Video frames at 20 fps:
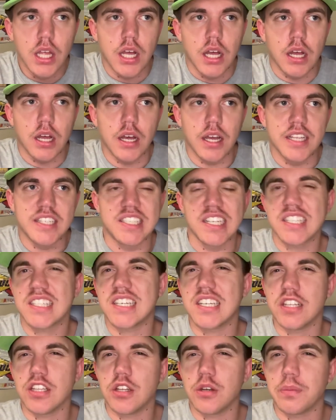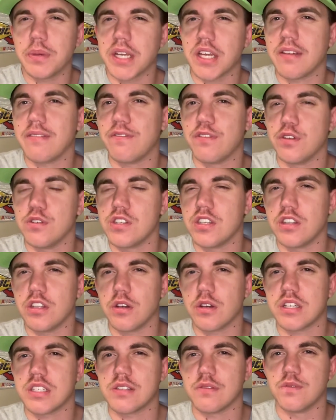It does get a little bit confusing though,
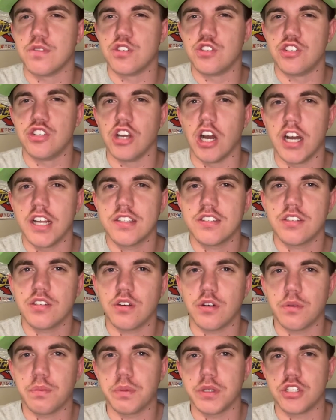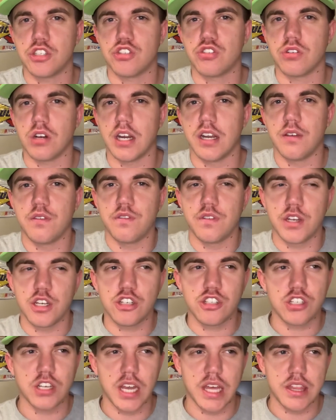because if Johnson or Pastrana
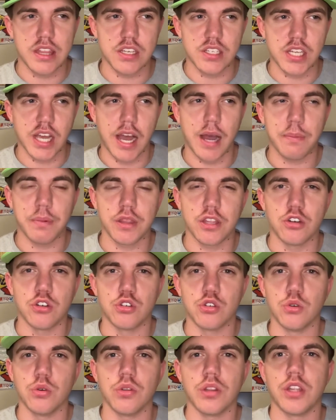finish at the top of their duel,